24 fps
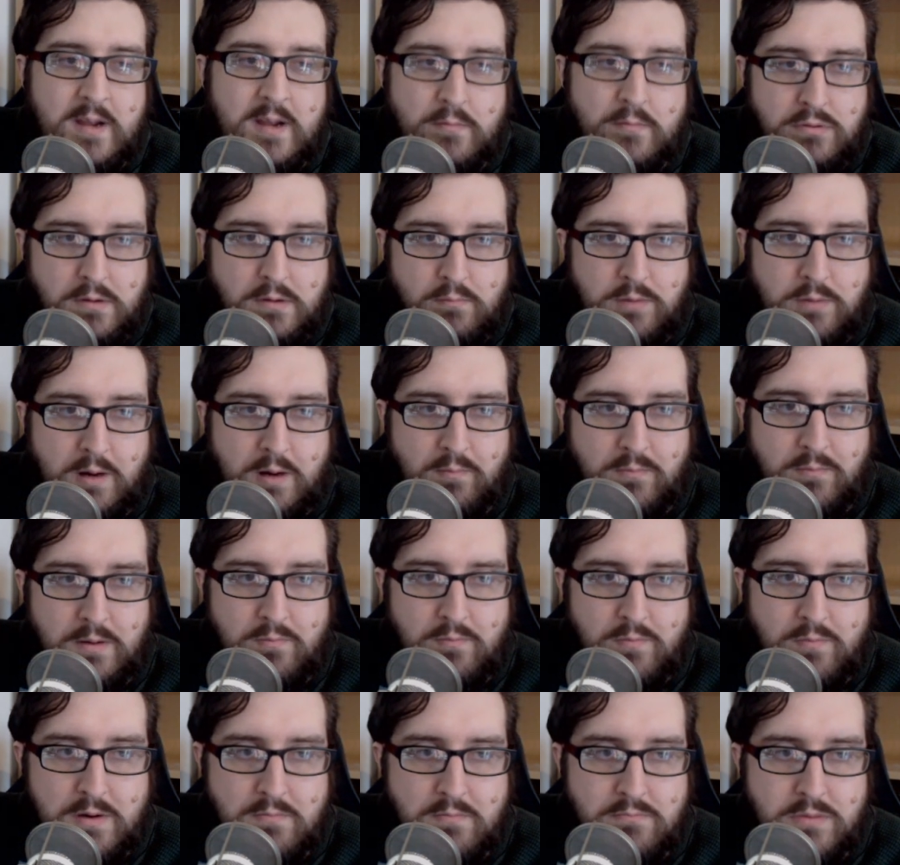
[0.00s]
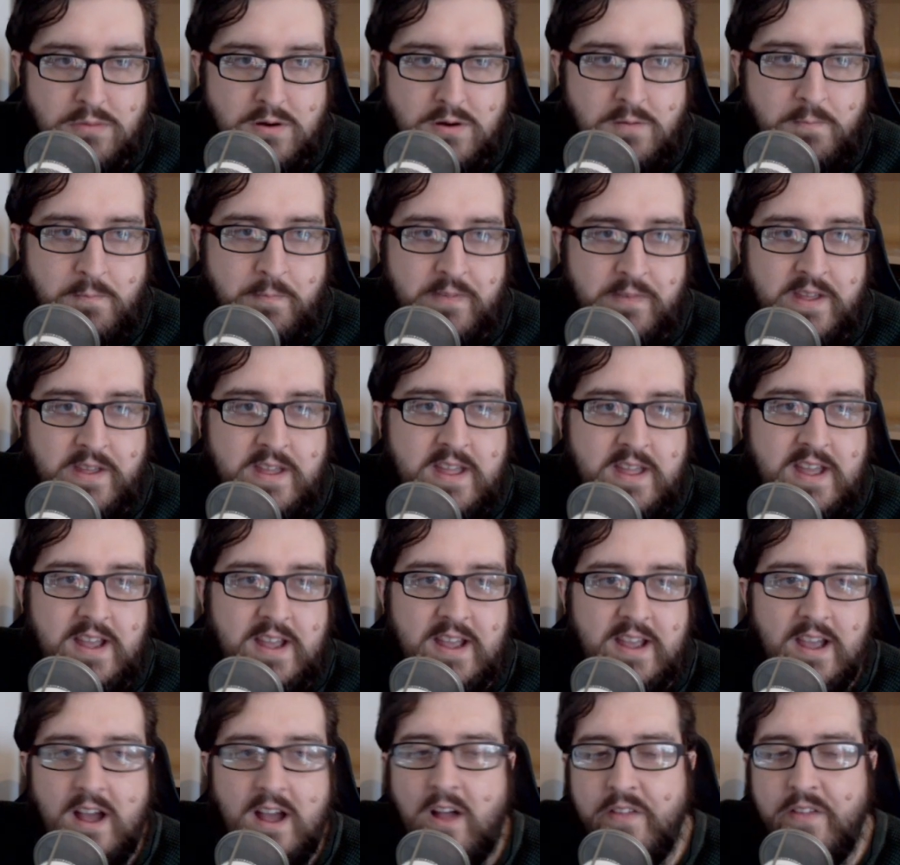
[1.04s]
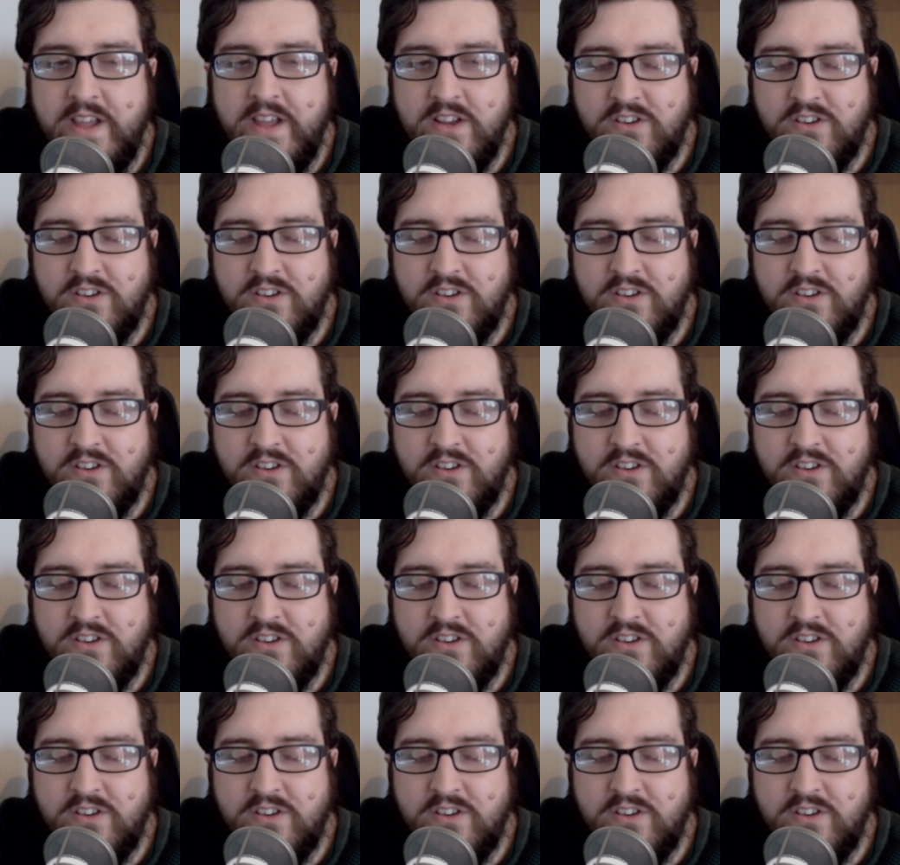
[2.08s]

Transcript: Boom, boom, boom, boom, boom. Are they